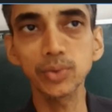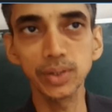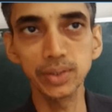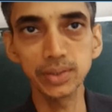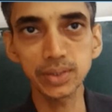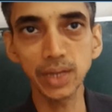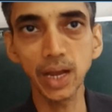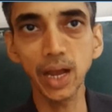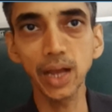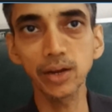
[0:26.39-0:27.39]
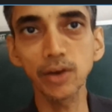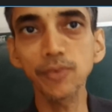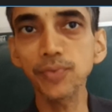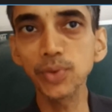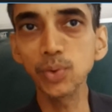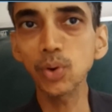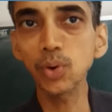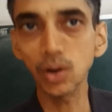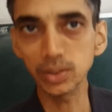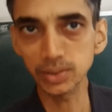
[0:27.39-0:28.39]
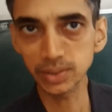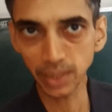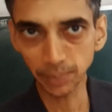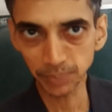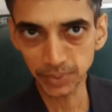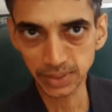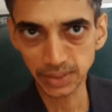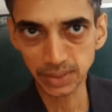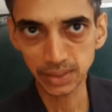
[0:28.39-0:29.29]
to understand a few concepts